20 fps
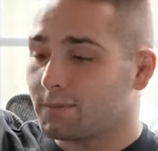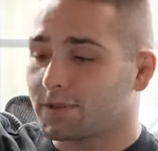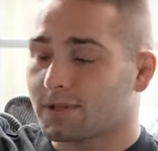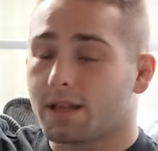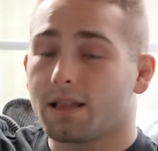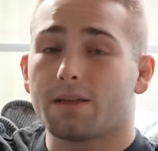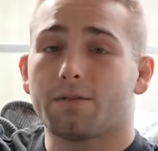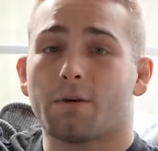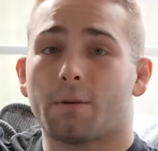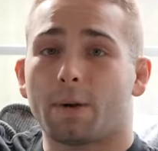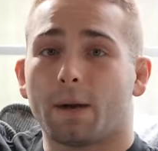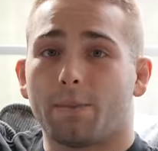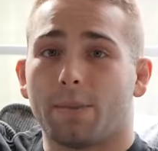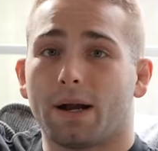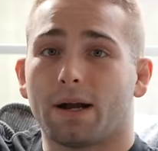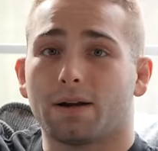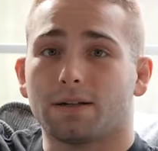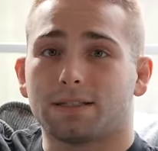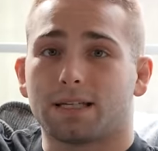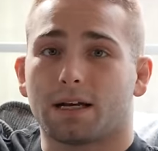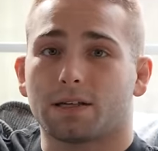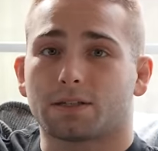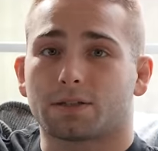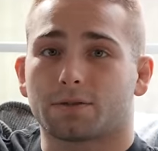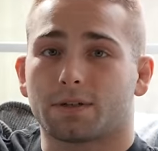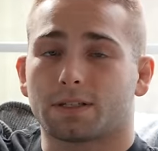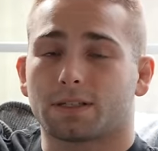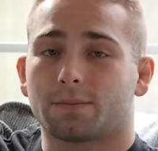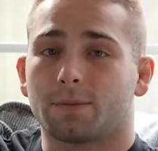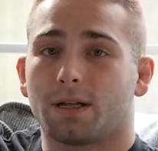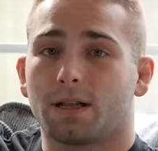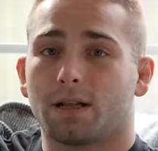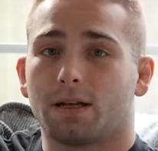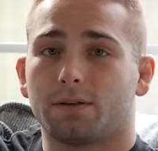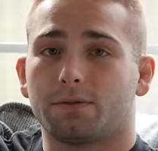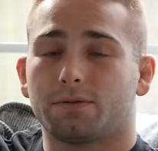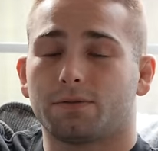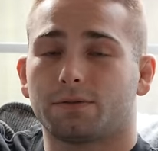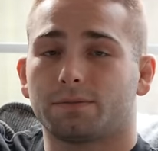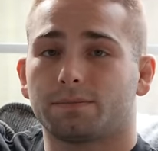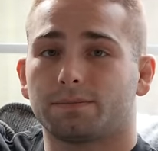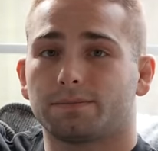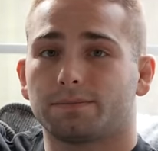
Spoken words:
just gonna live on my parents' house the rest of my life.